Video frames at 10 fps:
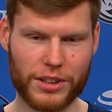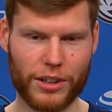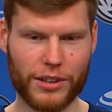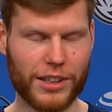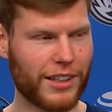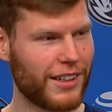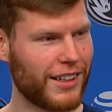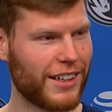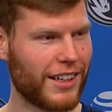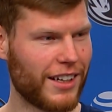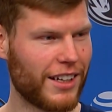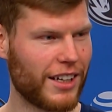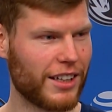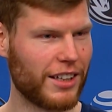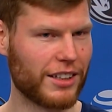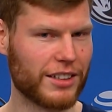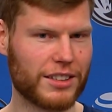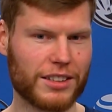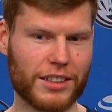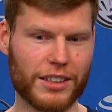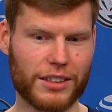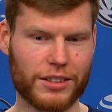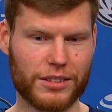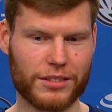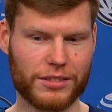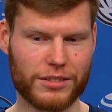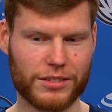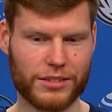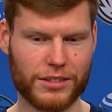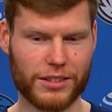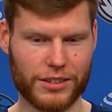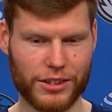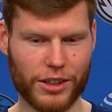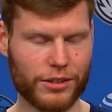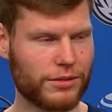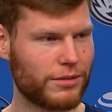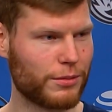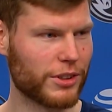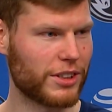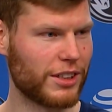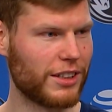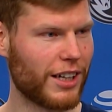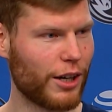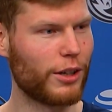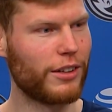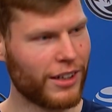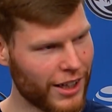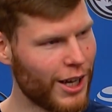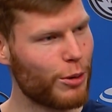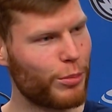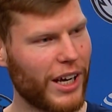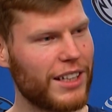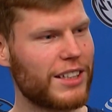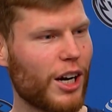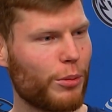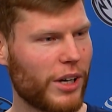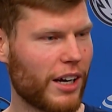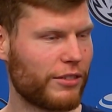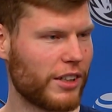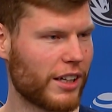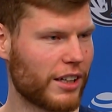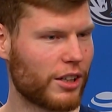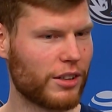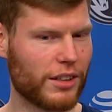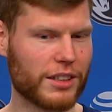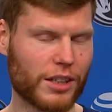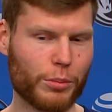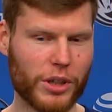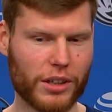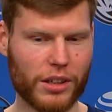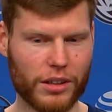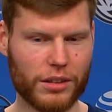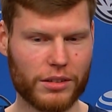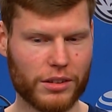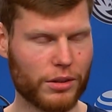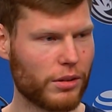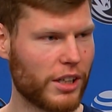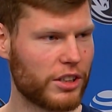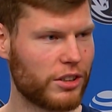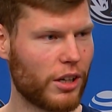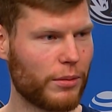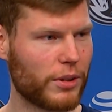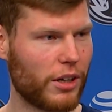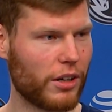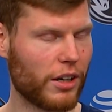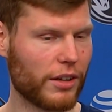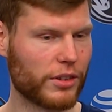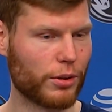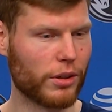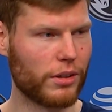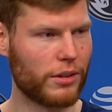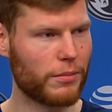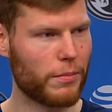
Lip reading: So I think it's, you know, we'll see how it pans out, but I feel like it's going to be a good relation off on and off the court.